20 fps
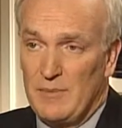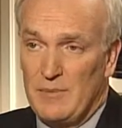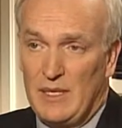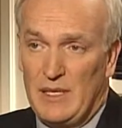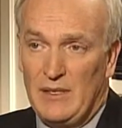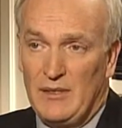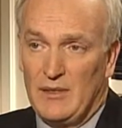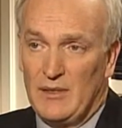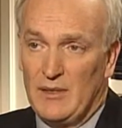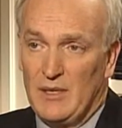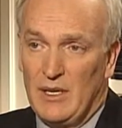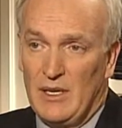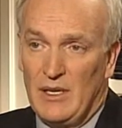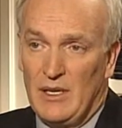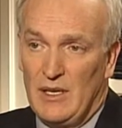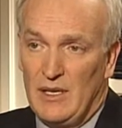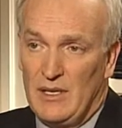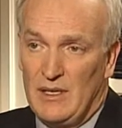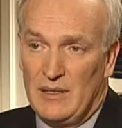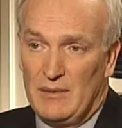I mean,
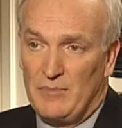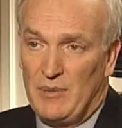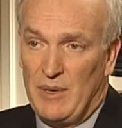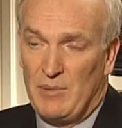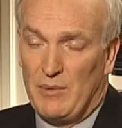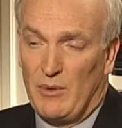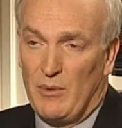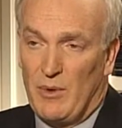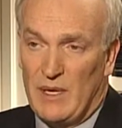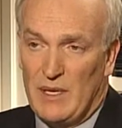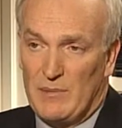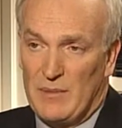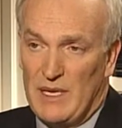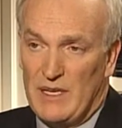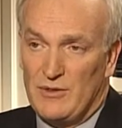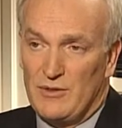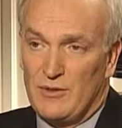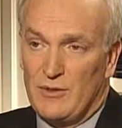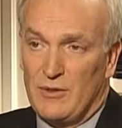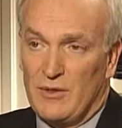people want to
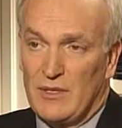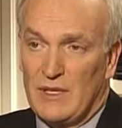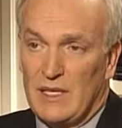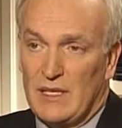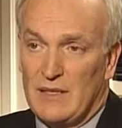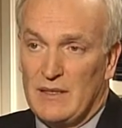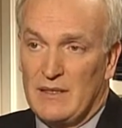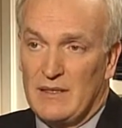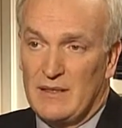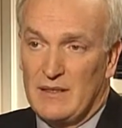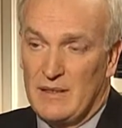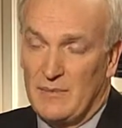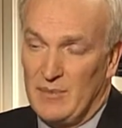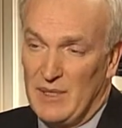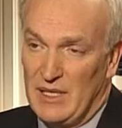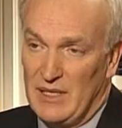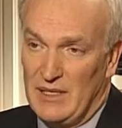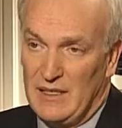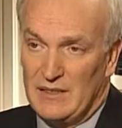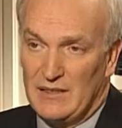make sure that the
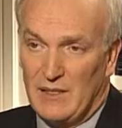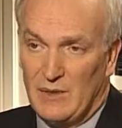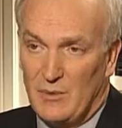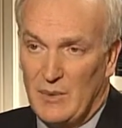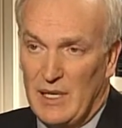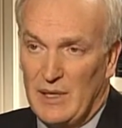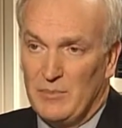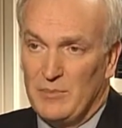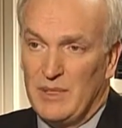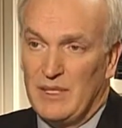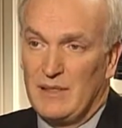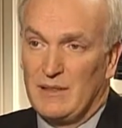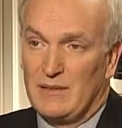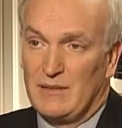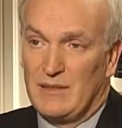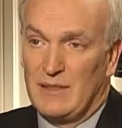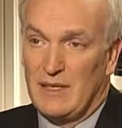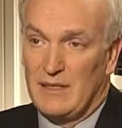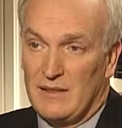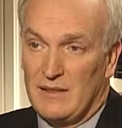buildings are well
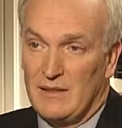built,